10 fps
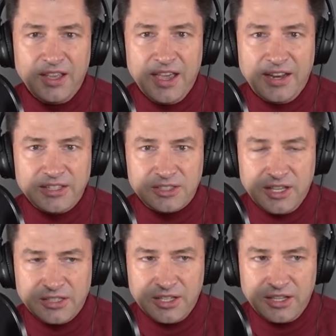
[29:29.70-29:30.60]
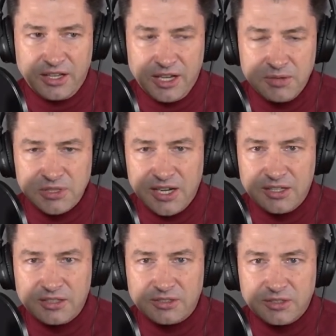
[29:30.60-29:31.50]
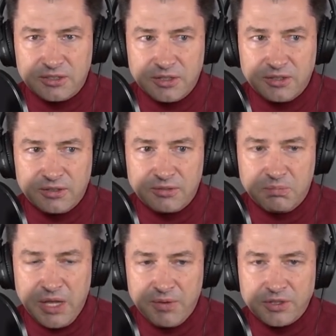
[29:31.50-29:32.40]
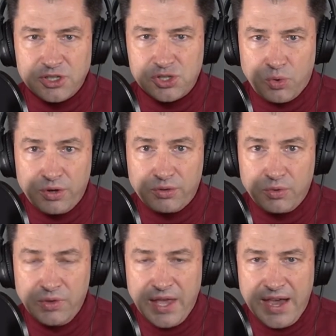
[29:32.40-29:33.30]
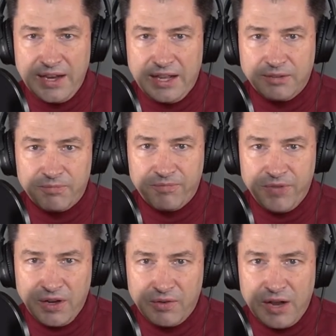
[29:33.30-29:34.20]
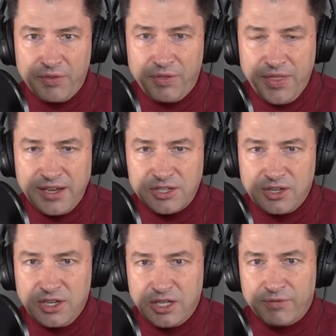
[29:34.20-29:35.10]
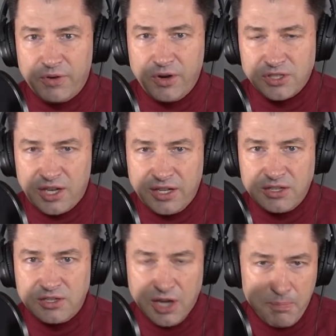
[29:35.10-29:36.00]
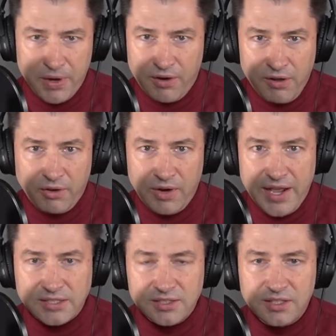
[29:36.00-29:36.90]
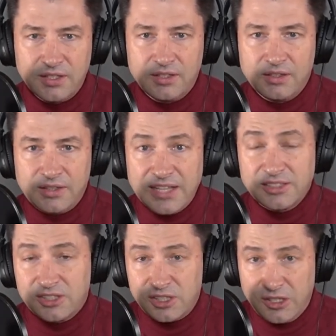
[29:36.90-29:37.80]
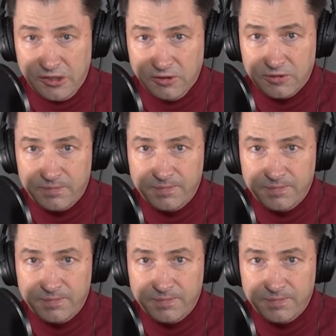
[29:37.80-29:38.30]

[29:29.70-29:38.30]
And it comes down to being able to sort through that and figure out the things that you need to focus on and dump on all the rest. That's a skill.